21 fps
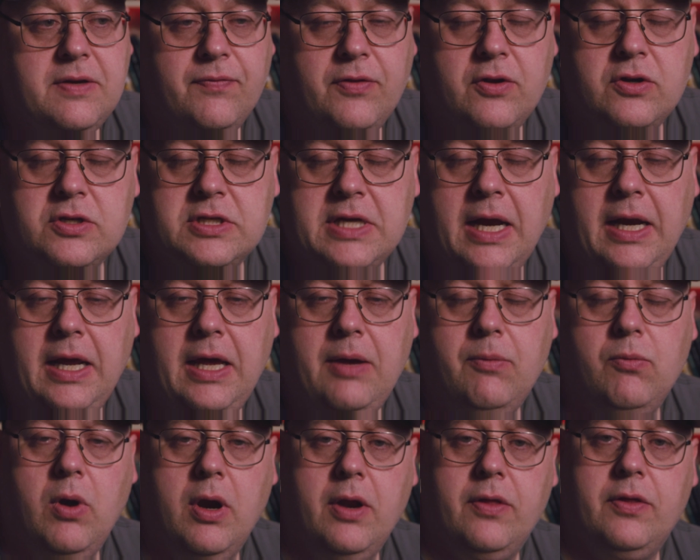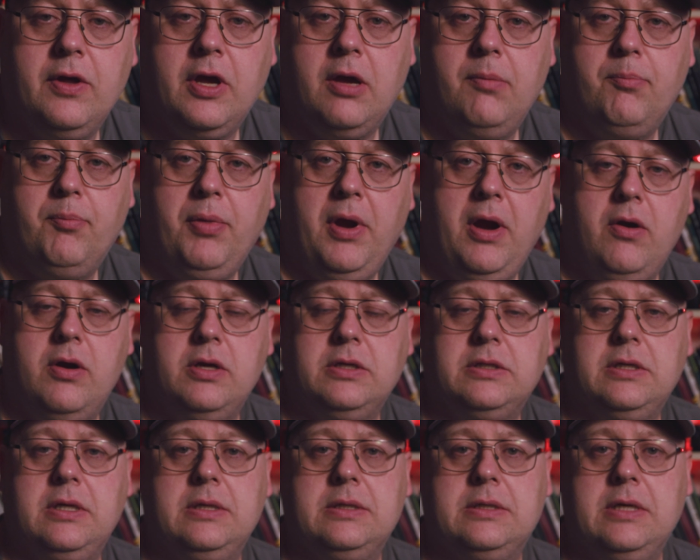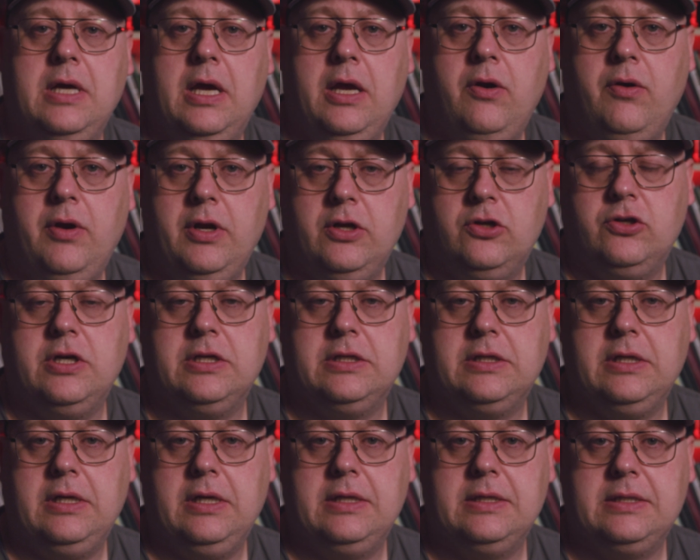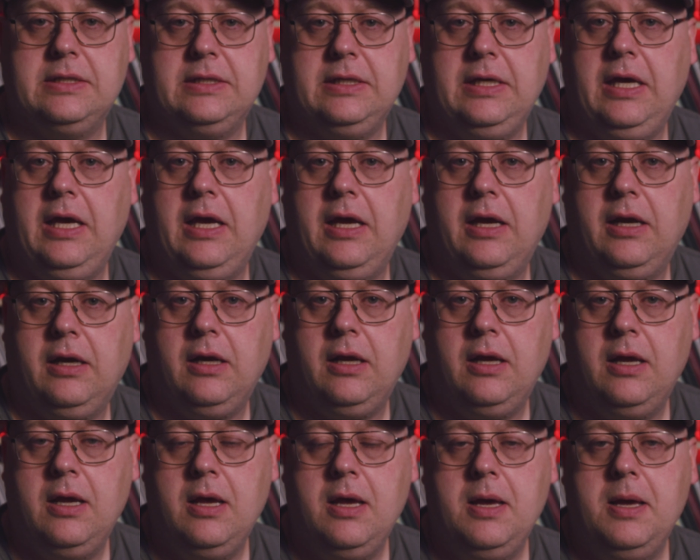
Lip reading: If there's any one of the comparisons that you're interested in seeing,